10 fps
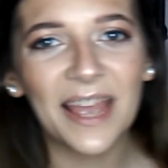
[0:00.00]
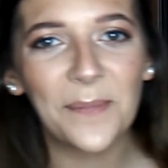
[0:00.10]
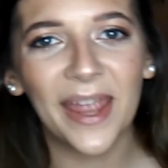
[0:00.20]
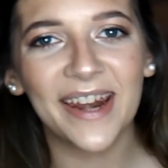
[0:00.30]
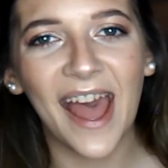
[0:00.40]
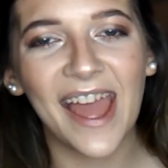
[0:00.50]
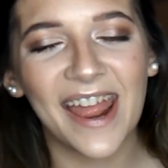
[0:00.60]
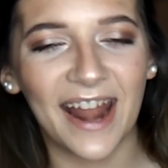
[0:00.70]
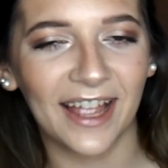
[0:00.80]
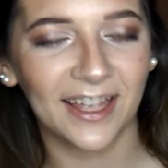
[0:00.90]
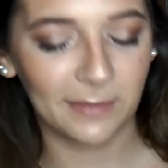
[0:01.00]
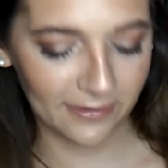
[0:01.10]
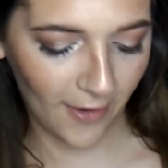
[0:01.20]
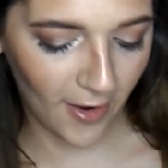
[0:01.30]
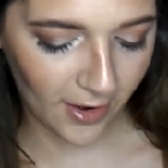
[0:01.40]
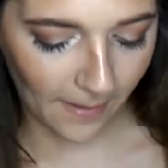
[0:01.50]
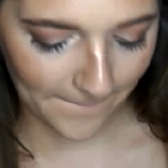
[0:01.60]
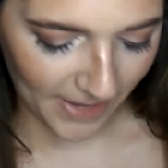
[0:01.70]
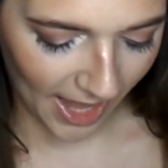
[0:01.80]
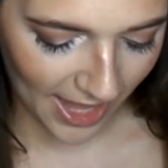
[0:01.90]
it may not and I could be wrong,
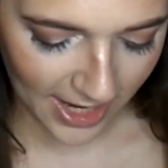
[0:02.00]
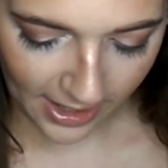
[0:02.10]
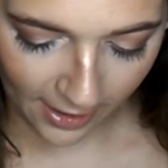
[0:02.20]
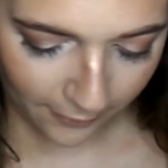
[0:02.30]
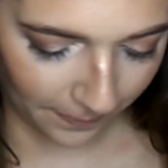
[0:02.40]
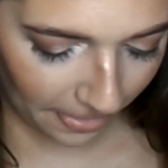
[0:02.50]
but you know,